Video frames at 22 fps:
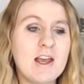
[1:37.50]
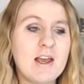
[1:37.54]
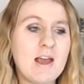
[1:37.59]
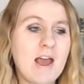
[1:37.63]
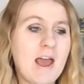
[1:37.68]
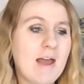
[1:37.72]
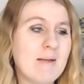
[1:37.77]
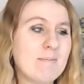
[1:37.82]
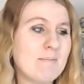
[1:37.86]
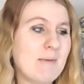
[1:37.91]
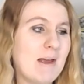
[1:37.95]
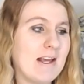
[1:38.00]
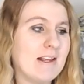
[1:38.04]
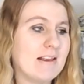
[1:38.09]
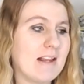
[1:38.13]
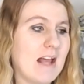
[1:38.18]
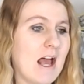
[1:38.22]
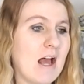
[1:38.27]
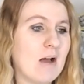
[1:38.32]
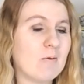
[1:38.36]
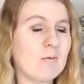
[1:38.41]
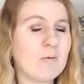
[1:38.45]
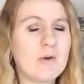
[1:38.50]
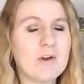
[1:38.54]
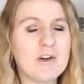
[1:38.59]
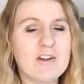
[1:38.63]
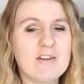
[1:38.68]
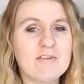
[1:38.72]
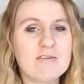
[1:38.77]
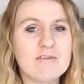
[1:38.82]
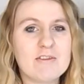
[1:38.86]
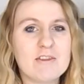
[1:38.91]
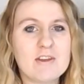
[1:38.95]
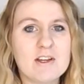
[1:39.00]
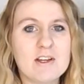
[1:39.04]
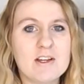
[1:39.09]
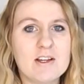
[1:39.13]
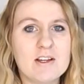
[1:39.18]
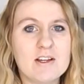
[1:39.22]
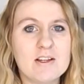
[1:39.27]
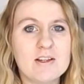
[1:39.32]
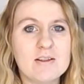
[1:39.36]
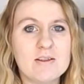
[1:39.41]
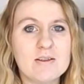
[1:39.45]
and make that one of
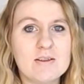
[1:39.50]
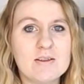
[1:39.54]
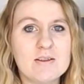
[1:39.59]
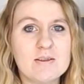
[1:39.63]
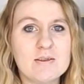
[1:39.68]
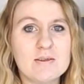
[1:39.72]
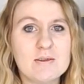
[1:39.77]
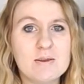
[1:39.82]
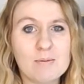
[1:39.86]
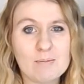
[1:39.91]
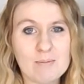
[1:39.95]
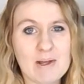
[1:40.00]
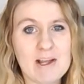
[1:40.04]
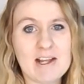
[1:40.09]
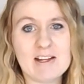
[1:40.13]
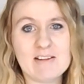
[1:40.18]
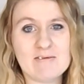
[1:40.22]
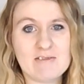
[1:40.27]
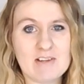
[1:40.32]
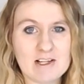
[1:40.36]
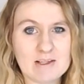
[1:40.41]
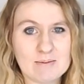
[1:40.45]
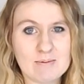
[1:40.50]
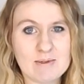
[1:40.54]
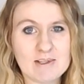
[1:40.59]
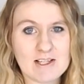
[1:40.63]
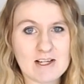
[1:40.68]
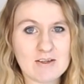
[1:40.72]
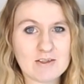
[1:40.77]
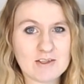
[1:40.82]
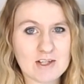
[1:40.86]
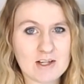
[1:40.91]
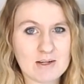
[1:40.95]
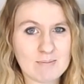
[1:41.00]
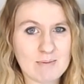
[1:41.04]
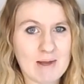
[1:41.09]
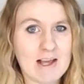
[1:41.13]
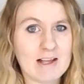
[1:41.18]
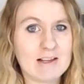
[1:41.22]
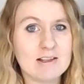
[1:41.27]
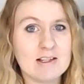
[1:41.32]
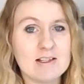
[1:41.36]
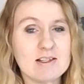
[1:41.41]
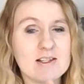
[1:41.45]
the, the big investments I was going to
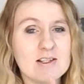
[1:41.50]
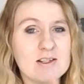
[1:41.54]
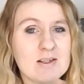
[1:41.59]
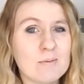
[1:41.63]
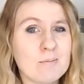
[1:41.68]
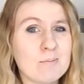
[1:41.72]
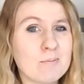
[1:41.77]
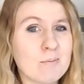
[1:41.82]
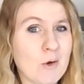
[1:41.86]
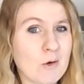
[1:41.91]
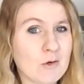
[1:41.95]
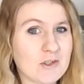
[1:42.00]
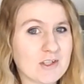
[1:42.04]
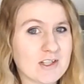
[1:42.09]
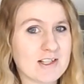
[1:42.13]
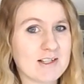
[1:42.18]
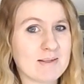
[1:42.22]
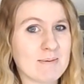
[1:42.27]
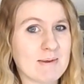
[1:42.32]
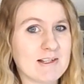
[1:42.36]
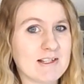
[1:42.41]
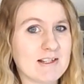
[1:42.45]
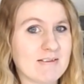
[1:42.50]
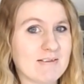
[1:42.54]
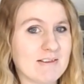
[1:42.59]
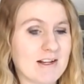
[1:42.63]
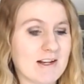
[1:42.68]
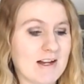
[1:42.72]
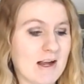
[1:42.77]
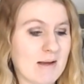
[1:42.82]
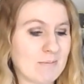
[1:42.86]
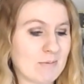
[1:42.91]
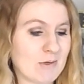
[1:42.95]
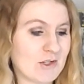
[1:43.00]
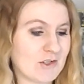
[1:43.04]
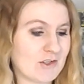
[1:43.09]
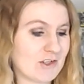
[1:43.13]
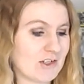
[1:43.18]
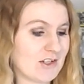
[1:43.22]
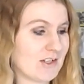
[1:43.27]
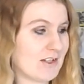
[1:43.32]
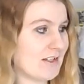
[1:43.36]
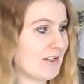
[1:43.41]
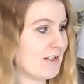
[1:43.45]
make. This is the most expensive thing I
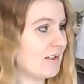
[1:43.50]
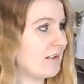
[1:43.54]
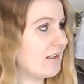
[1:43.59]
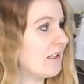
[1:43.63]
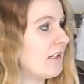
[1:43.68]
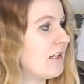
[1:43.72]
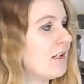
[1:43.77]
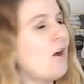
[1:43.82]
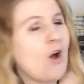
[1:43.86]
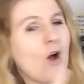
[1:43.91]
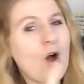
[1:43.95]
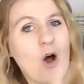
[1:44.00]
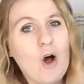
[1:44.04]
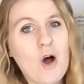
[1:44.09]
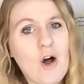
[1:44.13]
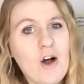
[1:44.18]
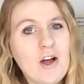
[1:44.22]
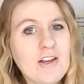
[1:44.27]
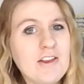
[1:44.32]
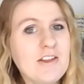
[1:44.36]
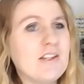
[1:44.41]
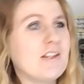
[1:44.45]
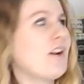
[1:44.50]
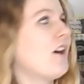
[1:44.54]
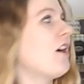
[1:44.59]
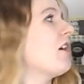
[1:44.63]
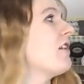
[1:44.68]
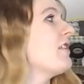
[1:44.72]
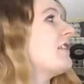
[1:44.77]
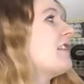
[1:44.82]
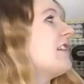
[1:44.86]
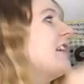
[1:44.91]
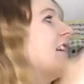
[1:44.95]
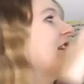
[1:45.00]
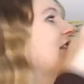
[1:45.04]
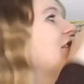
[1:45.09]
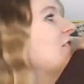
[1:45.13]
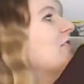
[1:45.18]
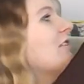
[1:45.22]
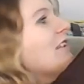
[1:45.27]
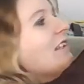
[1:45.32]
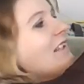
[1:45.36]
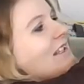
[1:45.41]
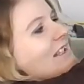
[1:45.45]
purchased. On the car seat, you
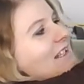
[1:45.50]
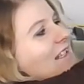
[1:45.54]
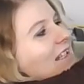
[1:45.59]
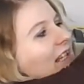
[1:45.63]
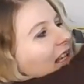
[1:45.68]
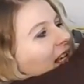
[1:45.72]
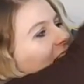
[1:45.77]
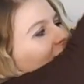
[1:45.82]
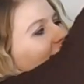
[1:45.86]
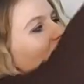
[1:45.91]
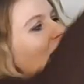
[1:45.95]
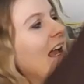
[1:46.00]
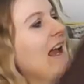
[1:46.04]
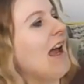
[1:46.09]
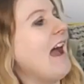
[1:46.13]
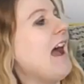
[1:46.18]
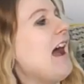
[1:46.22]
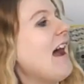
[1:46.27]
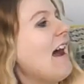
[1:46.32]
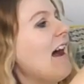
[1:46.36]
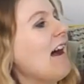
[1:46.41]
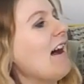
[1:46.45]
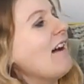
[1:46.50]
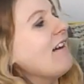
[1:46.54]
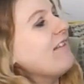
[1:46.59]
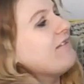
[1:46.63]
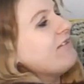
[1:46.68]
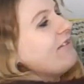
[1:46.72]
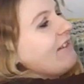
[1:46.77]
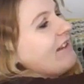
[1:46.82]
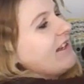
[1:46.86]
can see I have